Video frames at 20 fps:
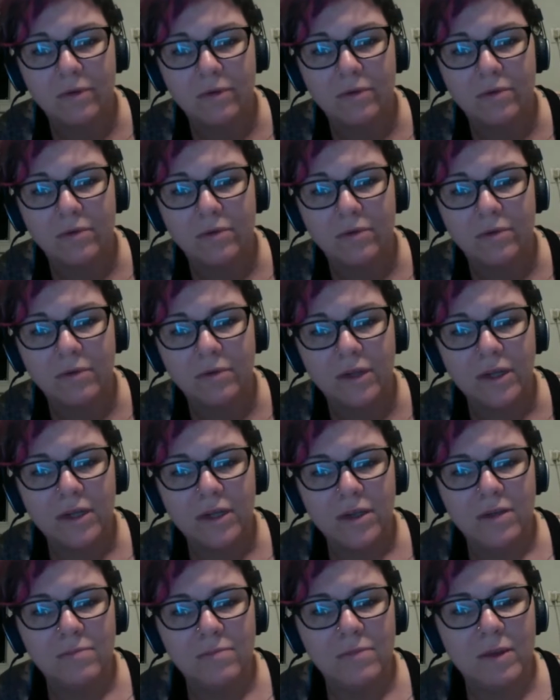who
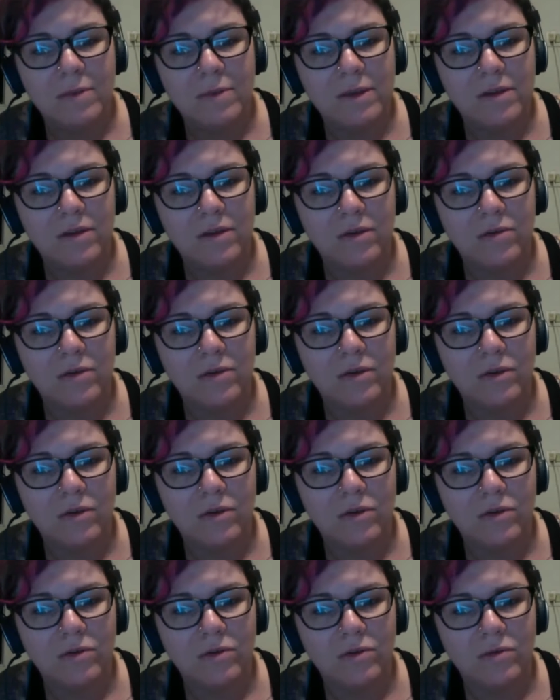maybe don't
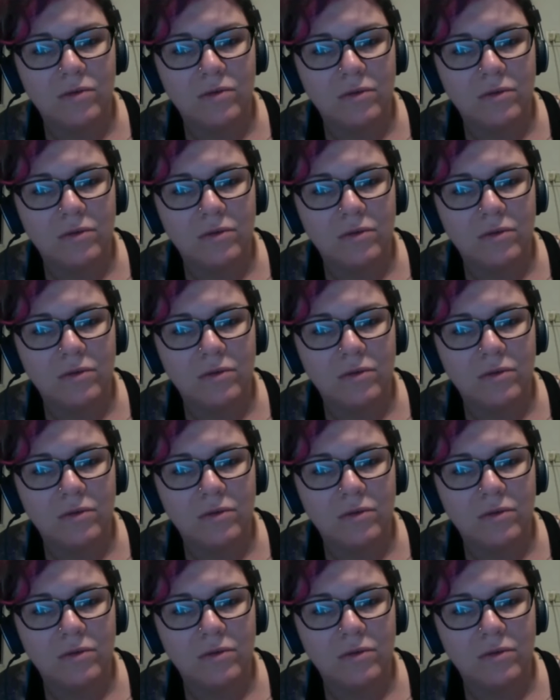know